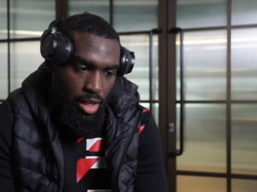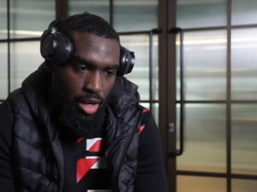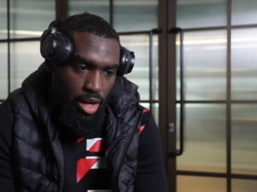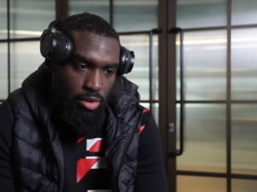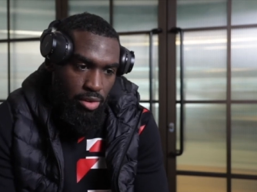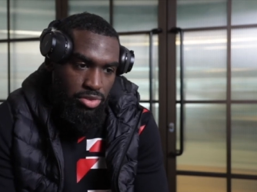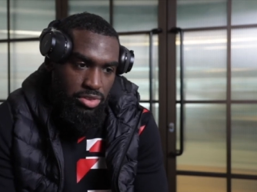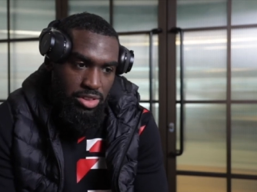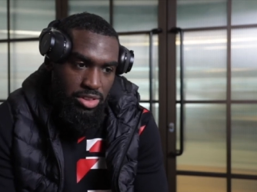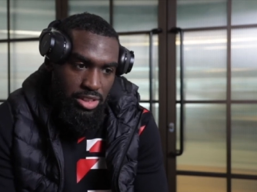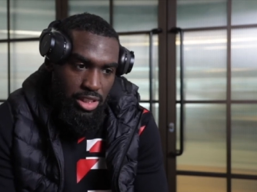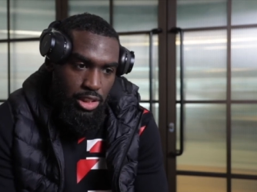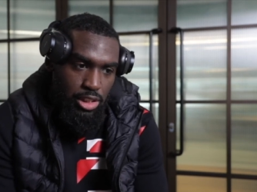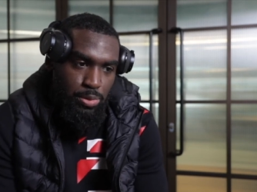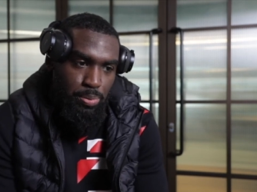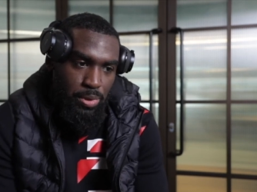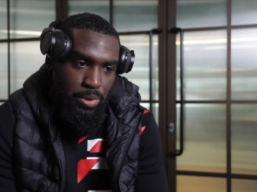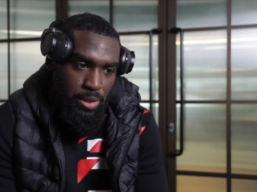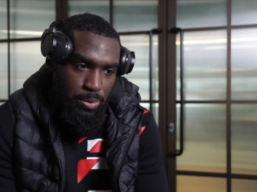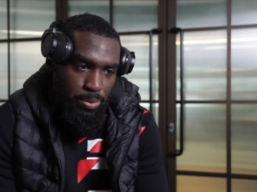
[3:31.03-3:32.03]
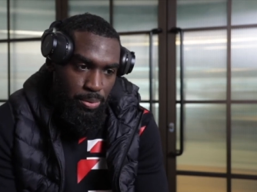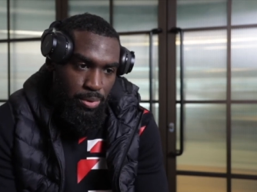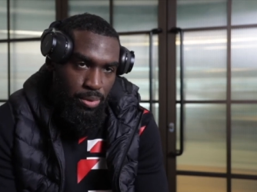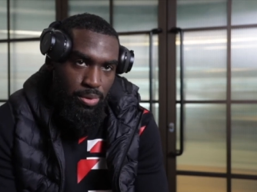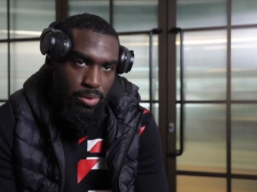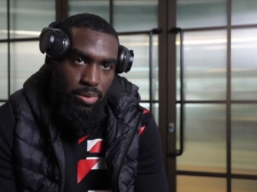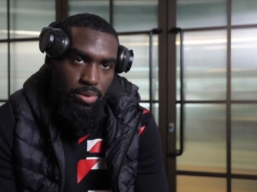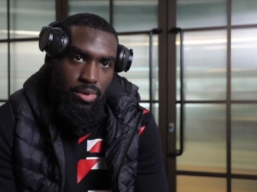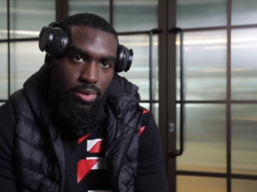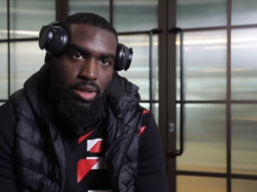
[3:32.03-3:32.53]
of six
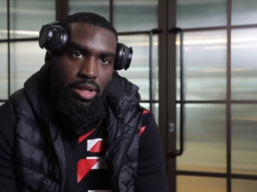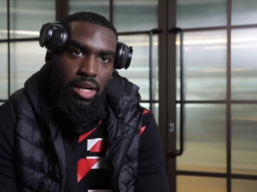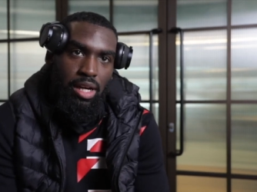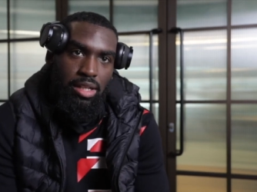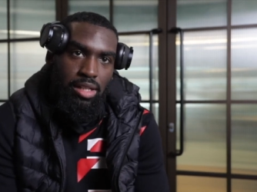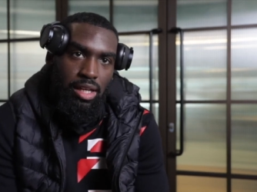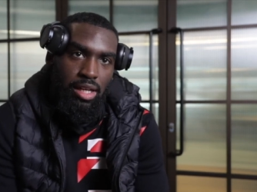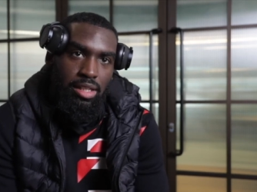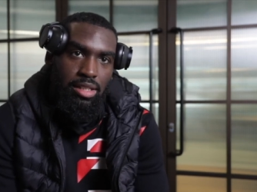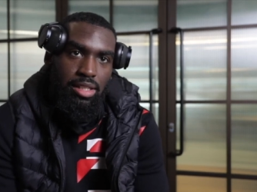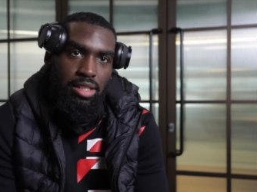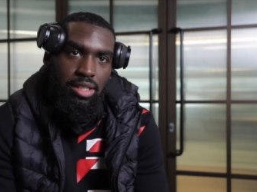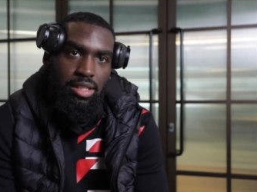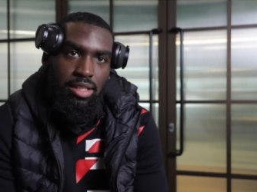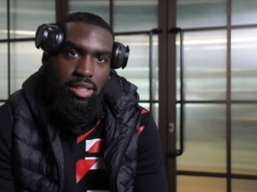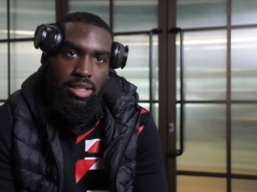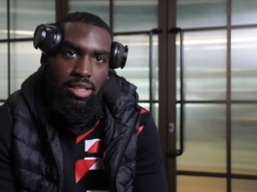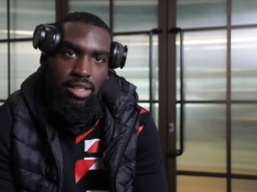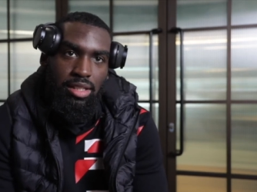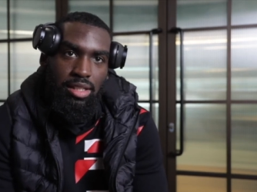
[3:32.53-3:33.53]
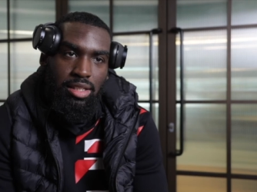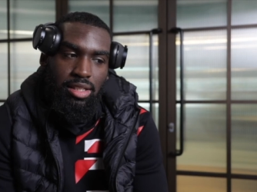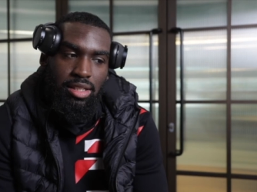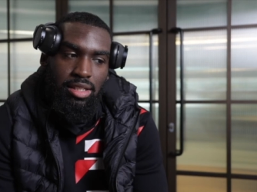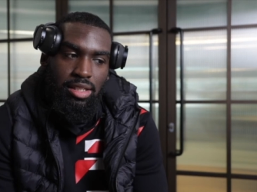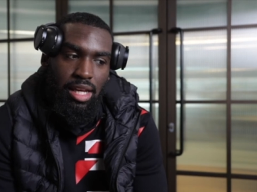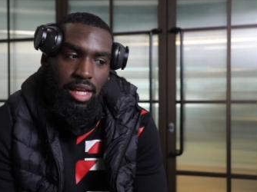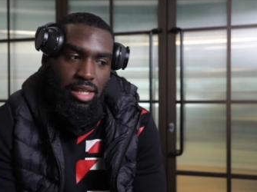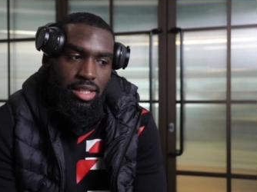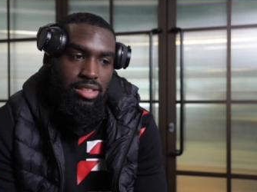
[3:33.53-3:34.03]
people, and they did
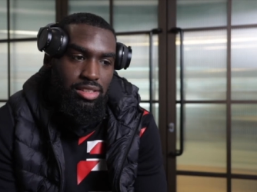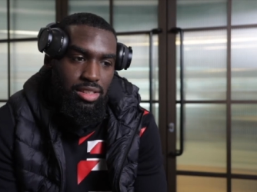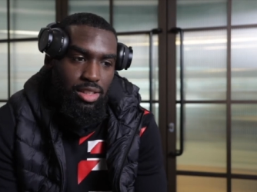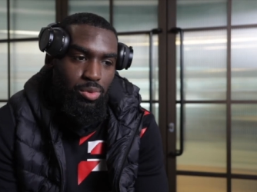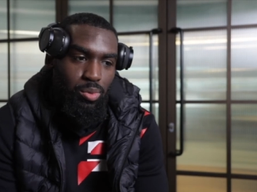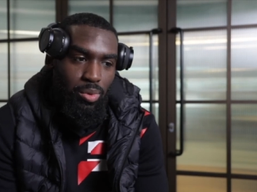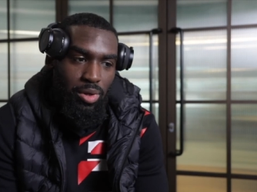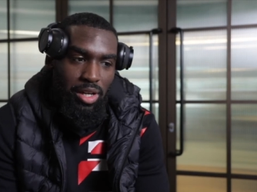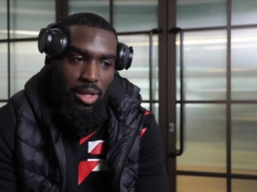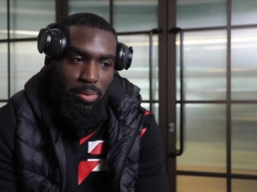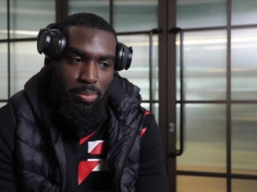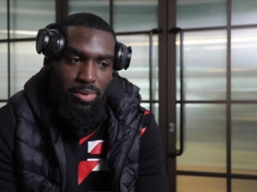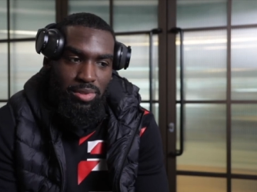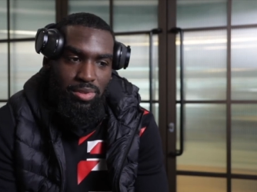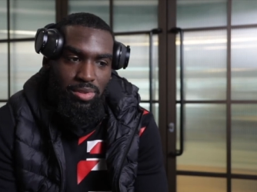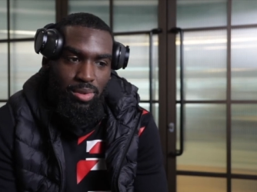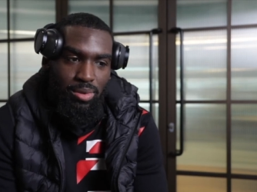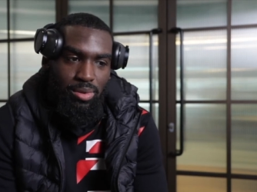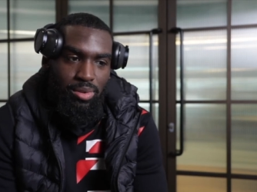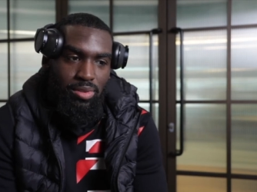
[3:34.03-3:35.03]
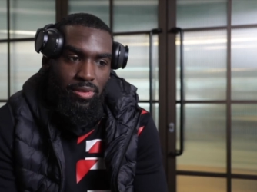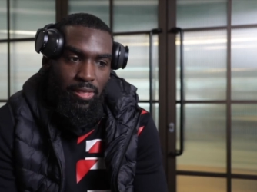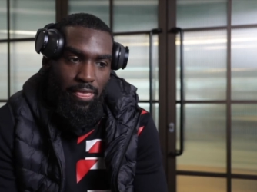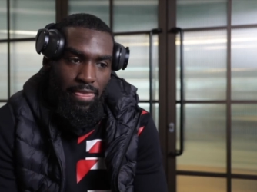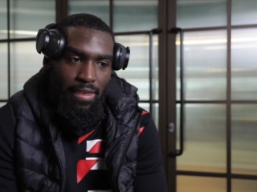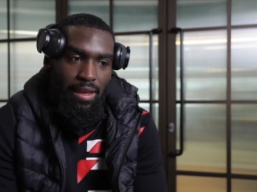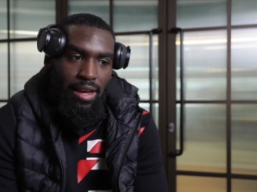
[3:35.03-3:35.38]
they each did one episode,